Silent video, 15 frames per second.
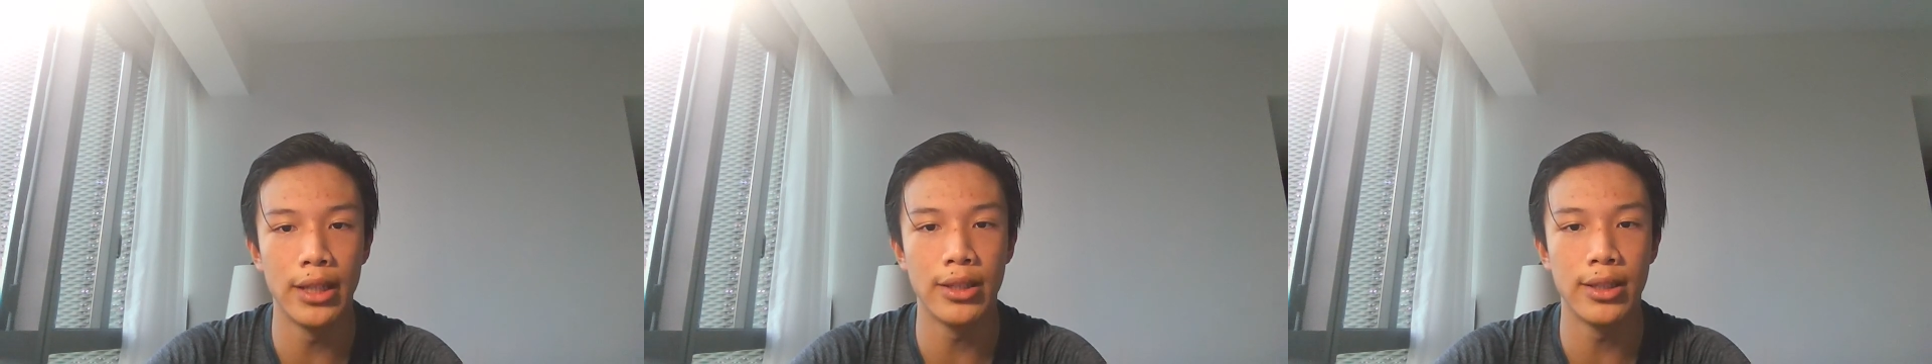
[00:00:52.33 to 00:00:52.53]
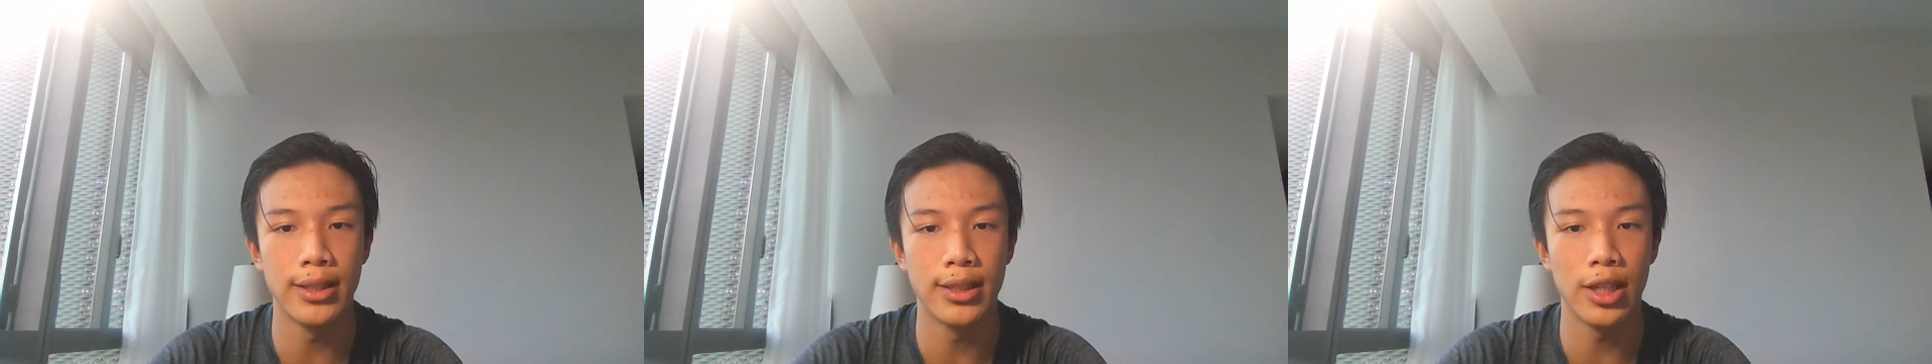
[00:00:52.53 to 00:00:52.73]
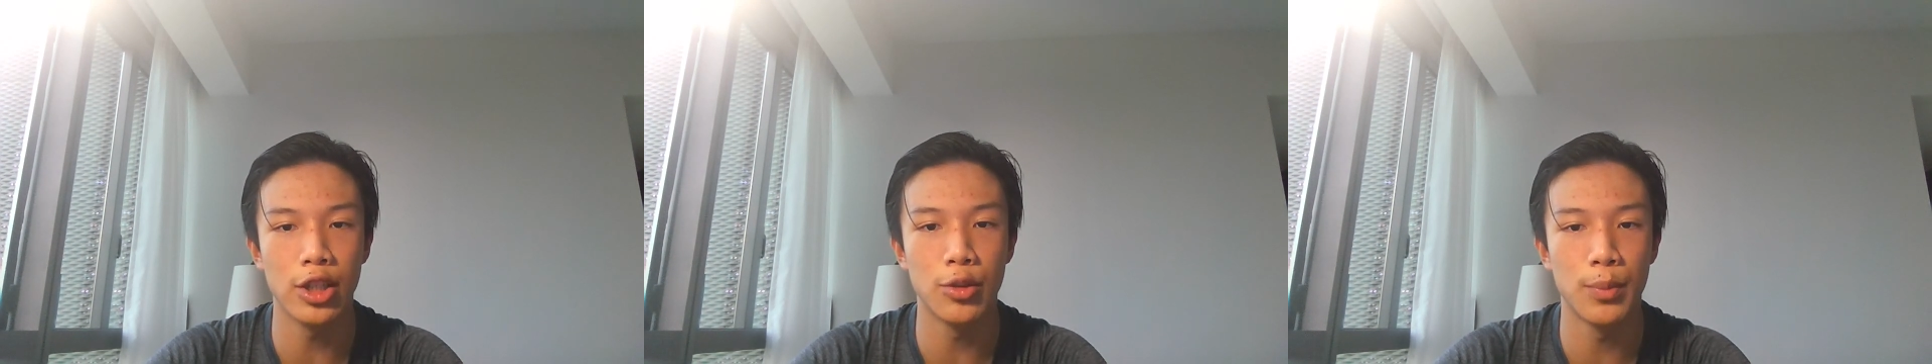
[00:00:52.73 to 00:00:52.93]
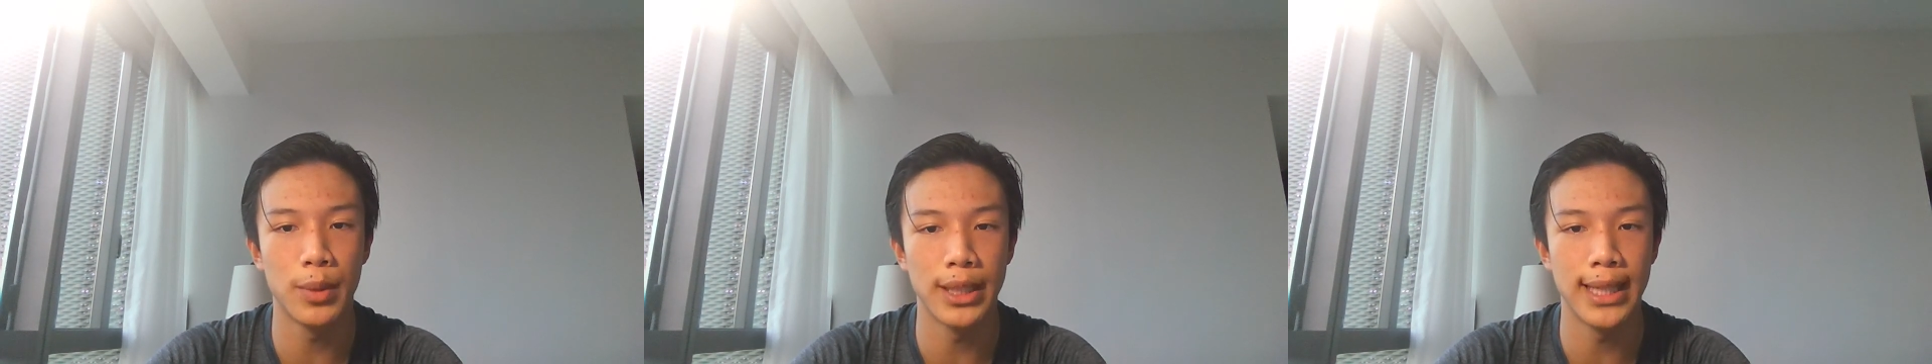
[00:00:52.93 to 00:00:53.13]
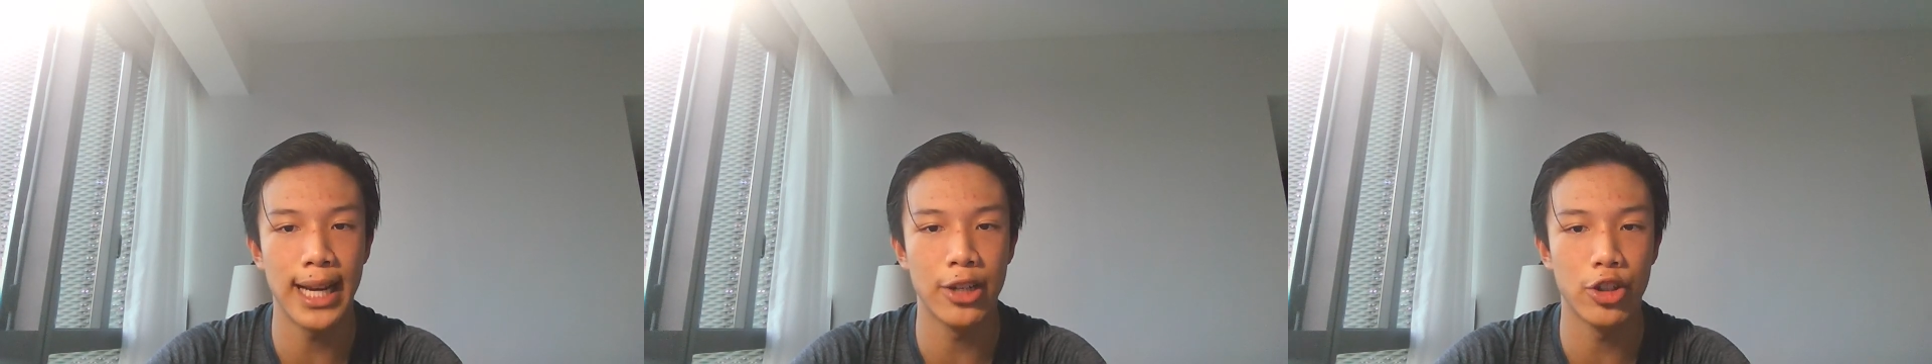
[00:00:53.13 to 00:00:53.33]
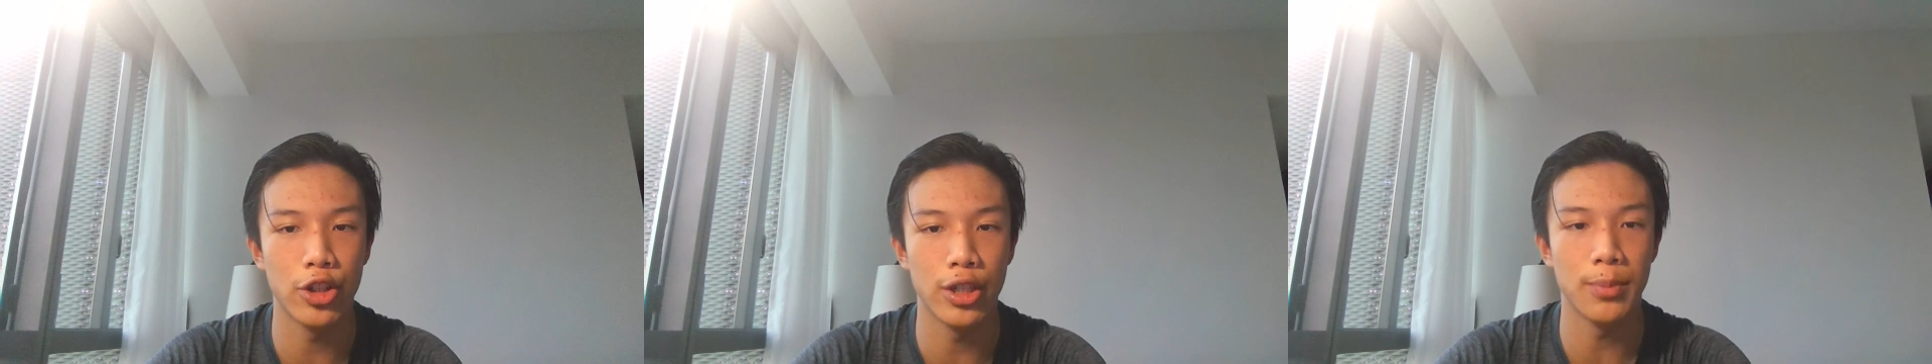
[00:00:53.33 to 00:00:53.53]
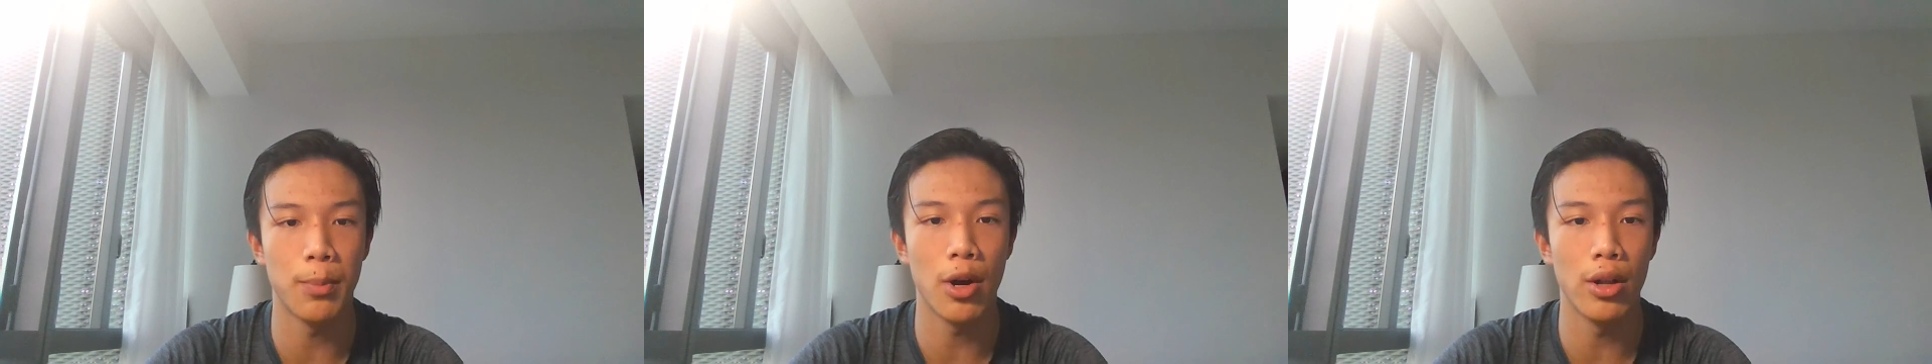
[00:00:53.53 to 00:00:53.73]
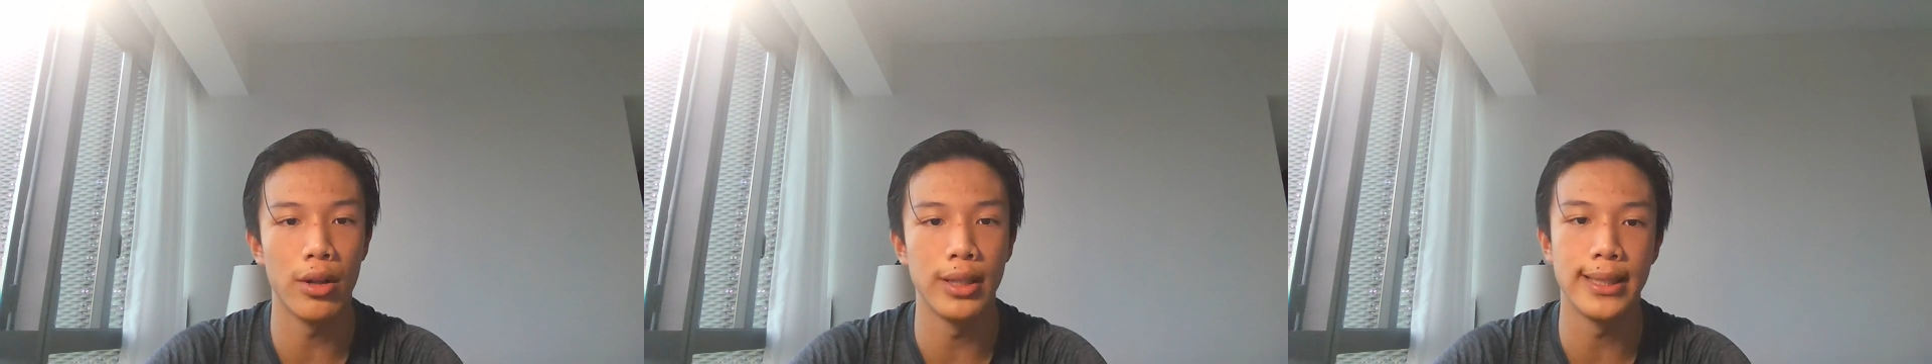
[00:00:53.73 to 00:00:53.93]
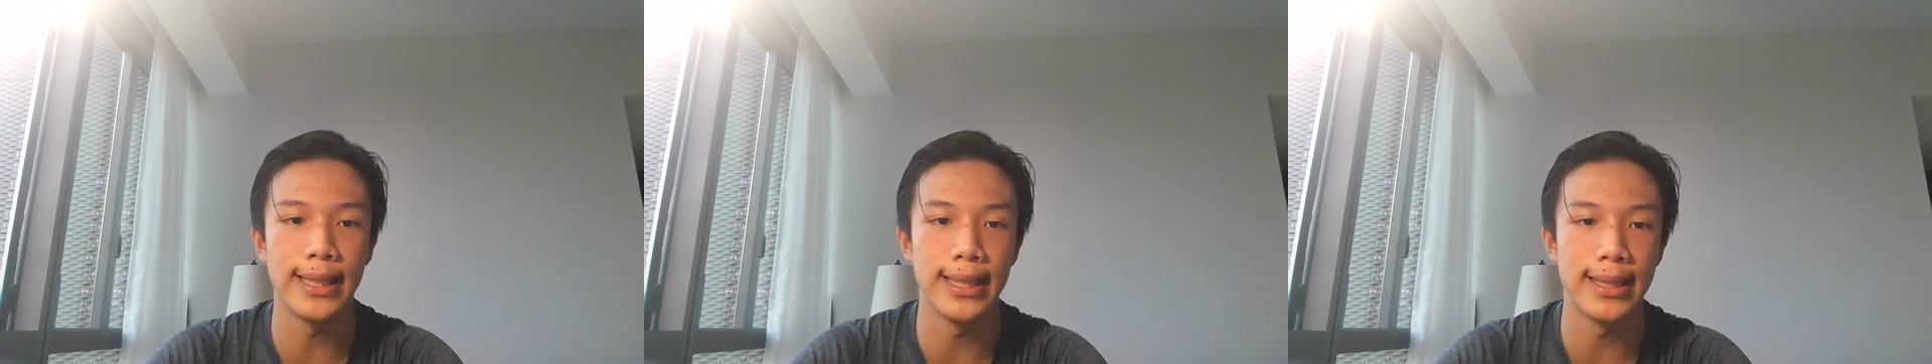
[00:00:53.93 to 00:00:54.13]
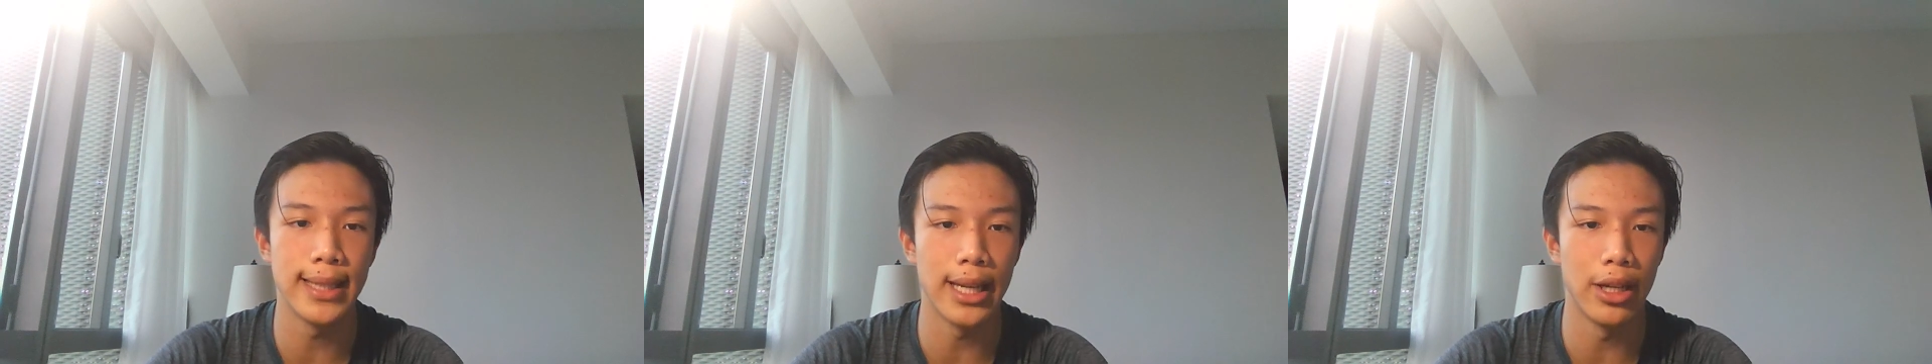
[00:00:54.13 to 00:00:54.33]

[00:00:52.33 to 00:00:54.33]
into such protectionist policies